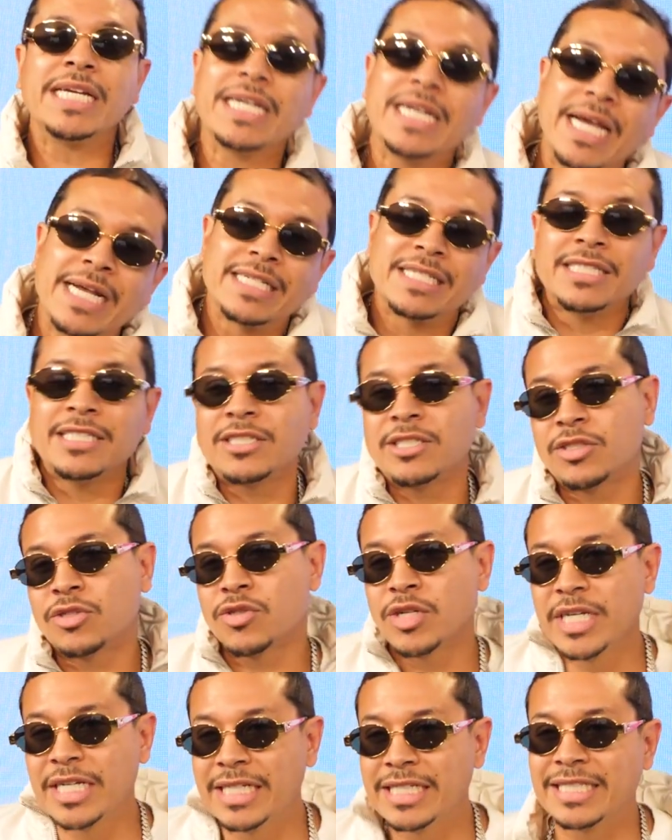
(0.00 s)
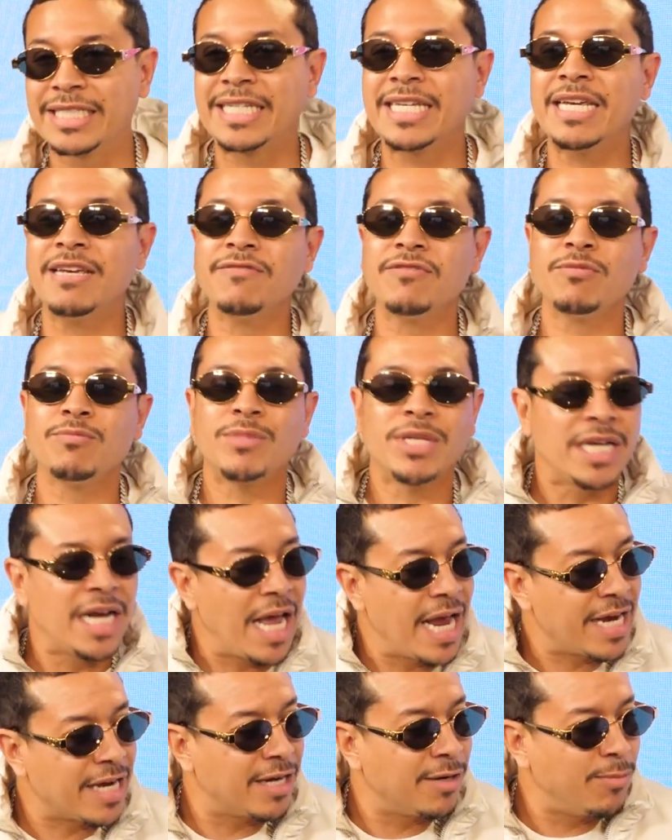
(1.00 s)
looking at this joint, it's giving me
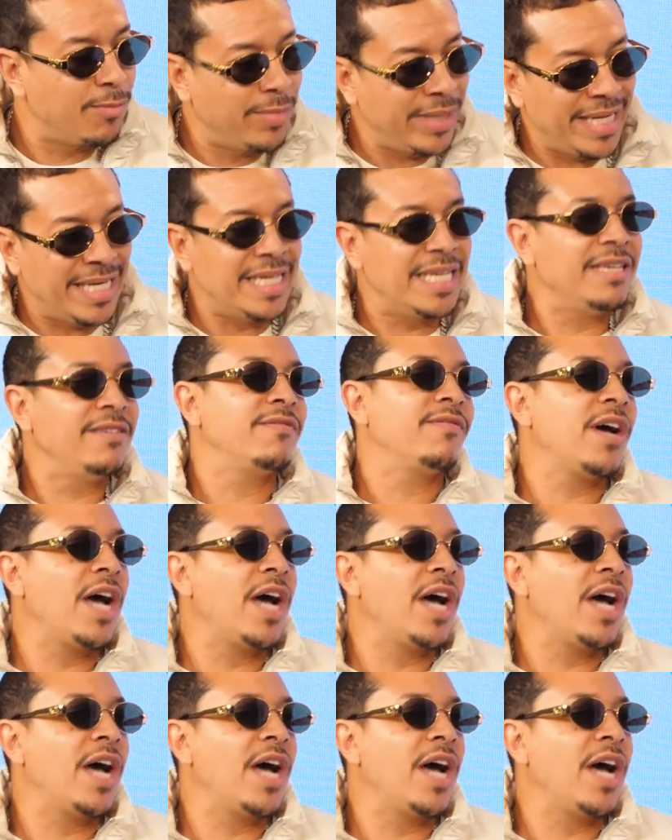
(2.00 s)
like a Biggie